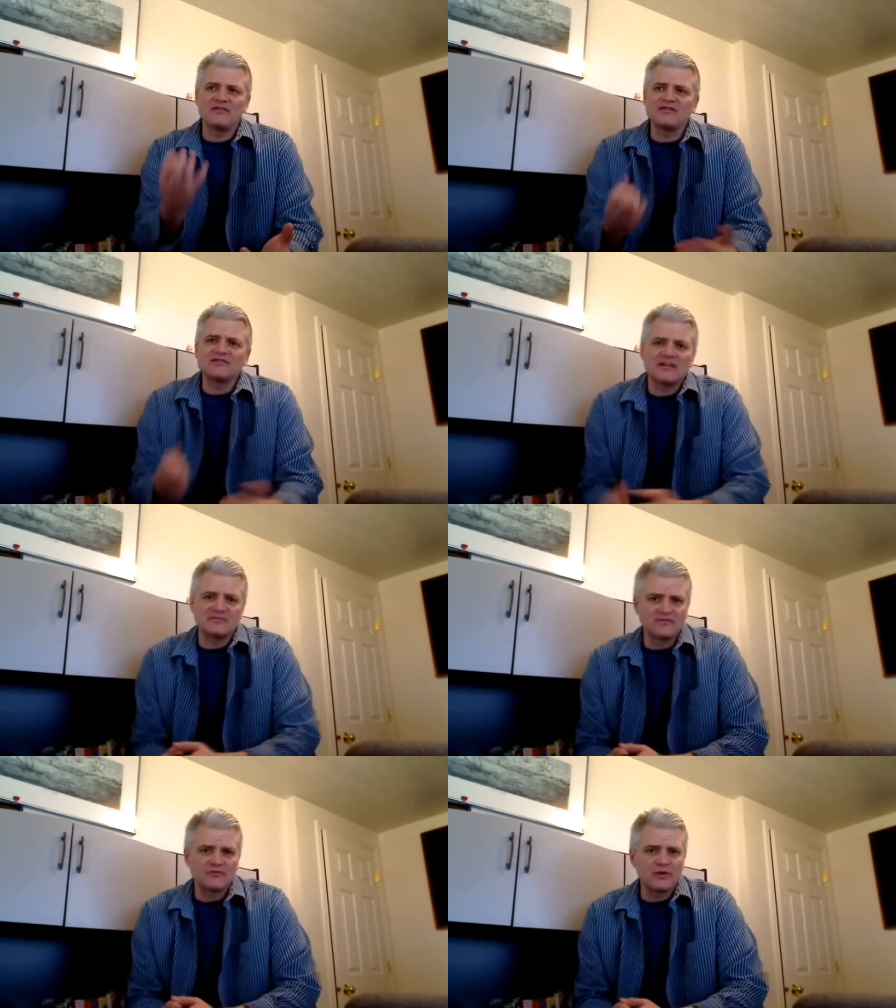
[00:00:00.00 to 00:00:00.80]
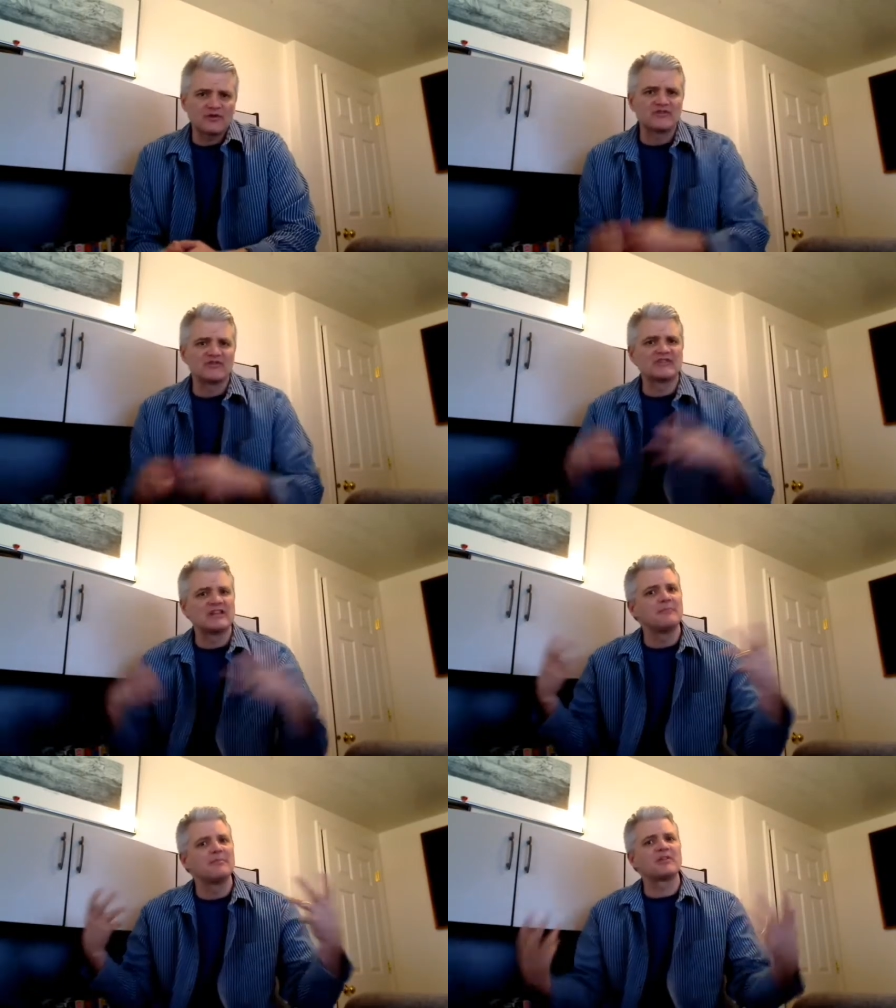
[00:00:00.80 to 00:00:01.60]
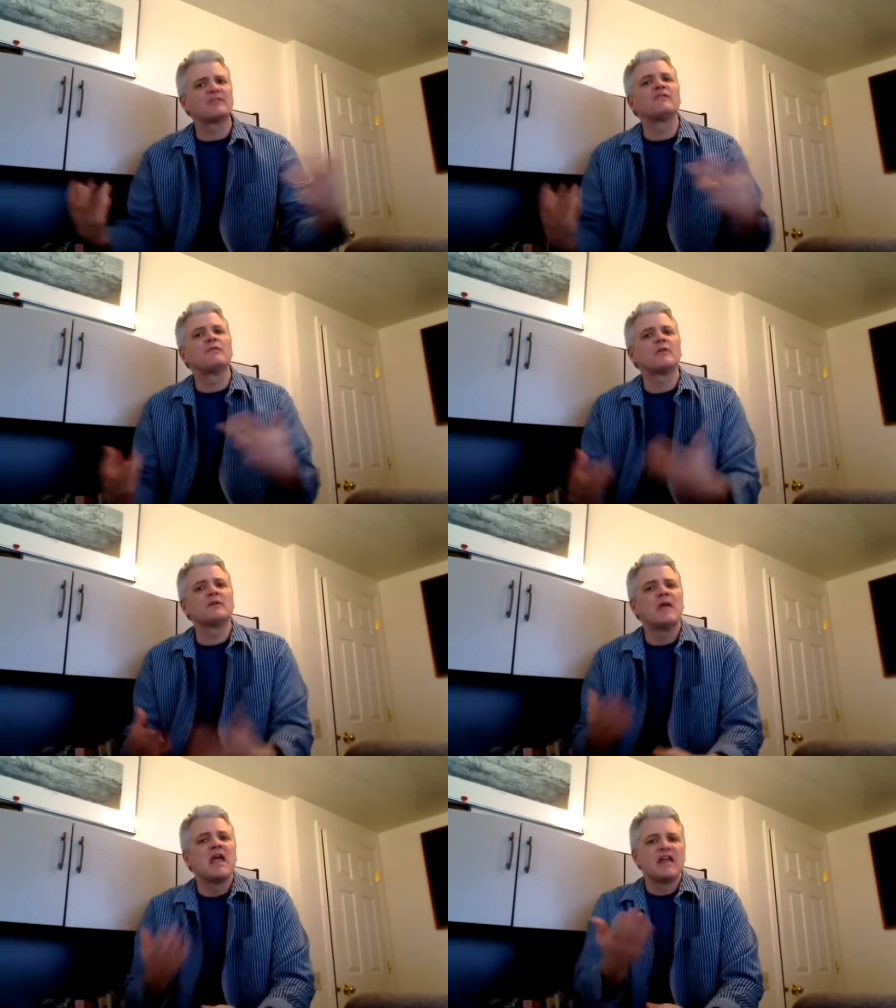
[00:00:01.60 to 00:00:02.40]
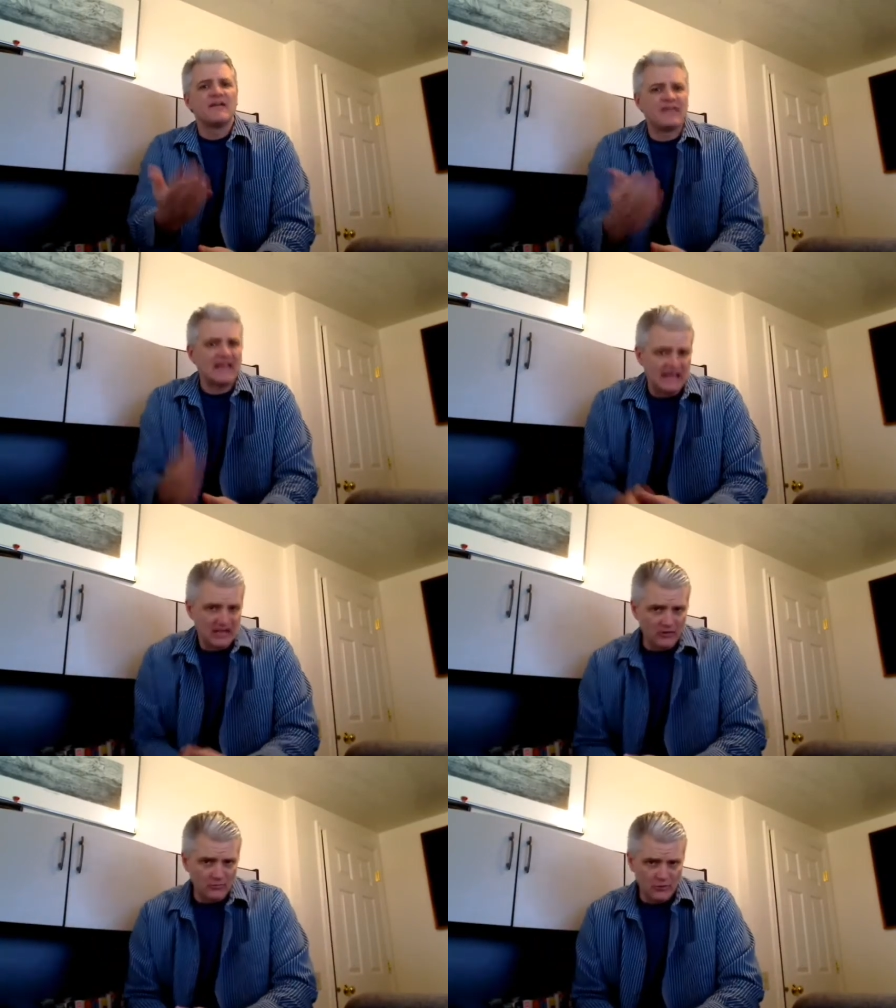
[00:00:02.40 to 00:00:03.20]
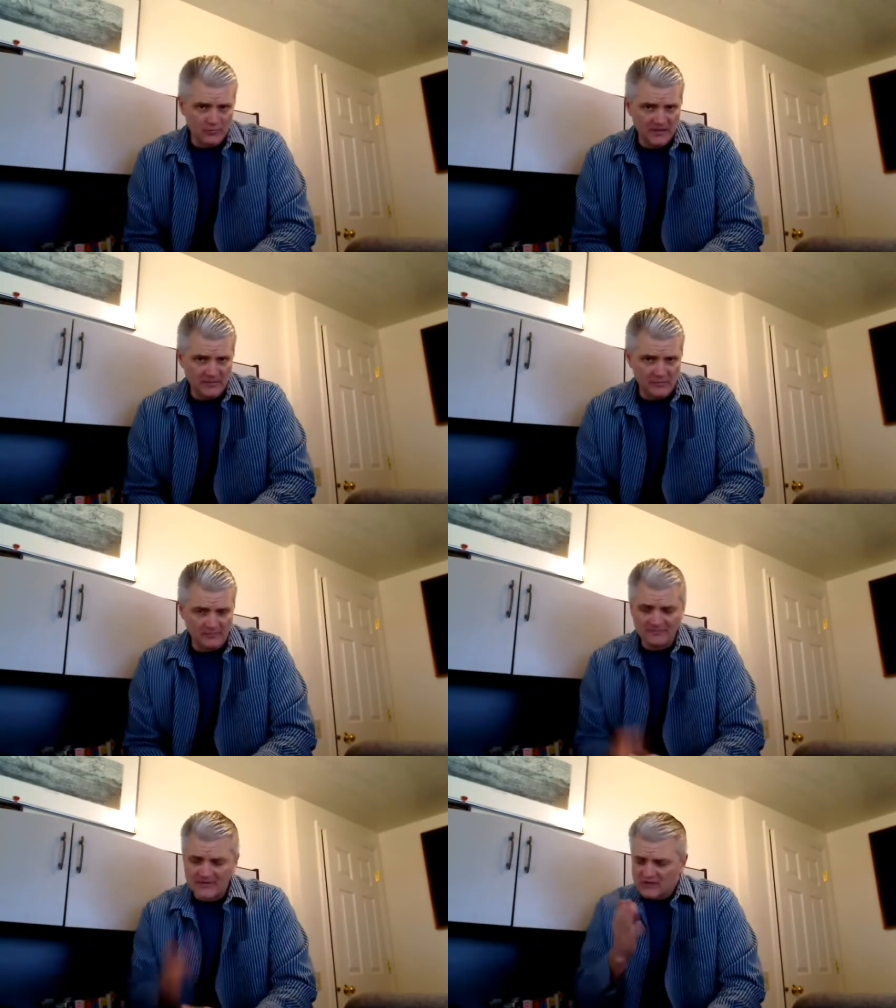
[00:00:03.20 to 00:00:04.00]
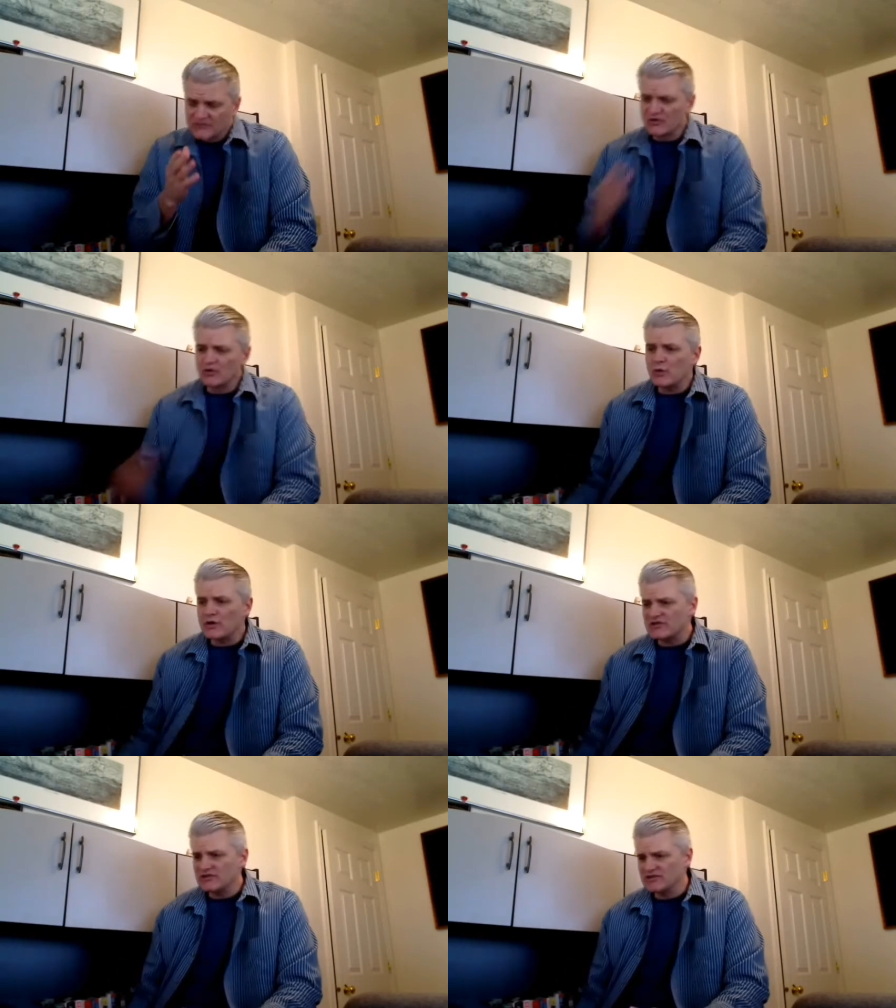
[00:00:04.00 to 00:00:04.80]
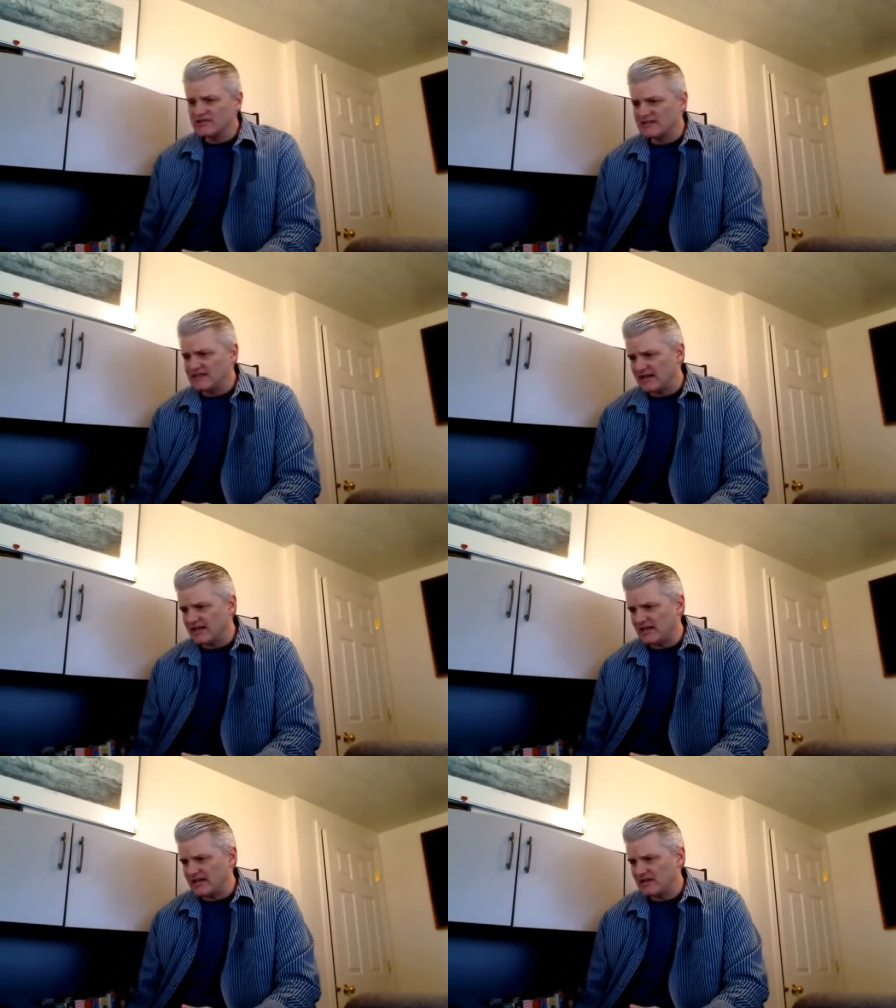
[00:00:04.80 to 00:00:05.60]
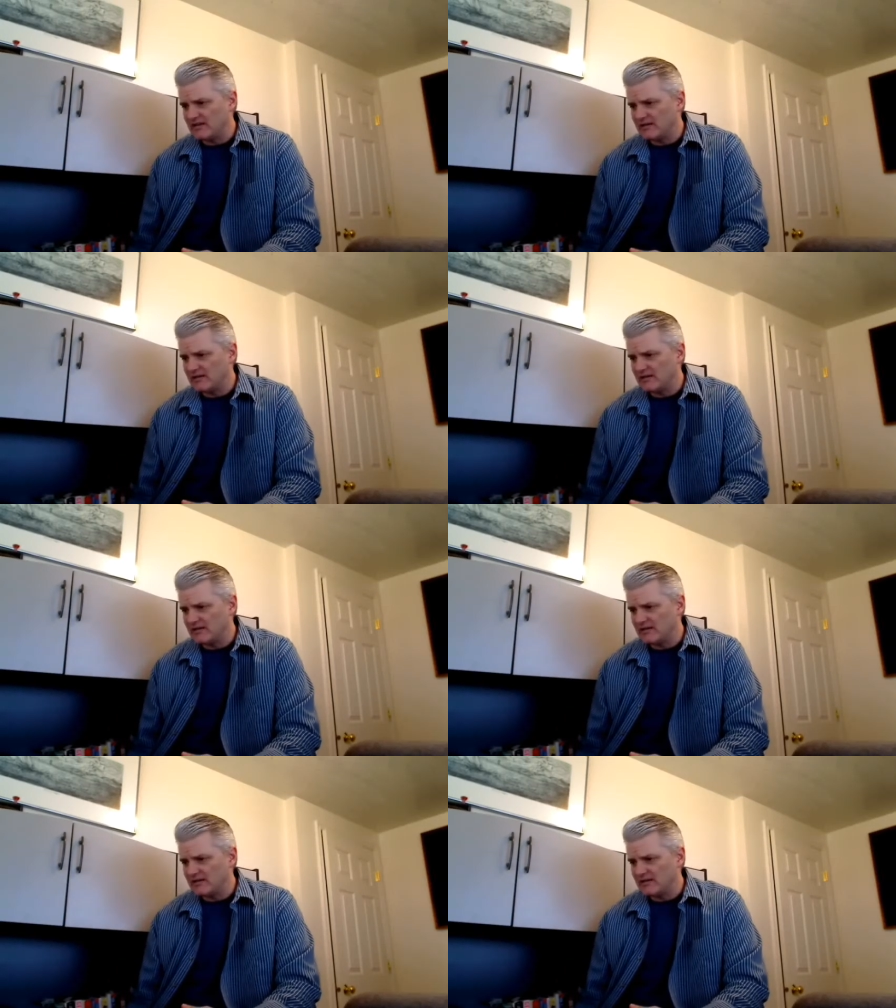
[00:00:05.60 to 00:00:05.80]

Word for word: these types of questions in a bigger forum if they can help more people. So the question today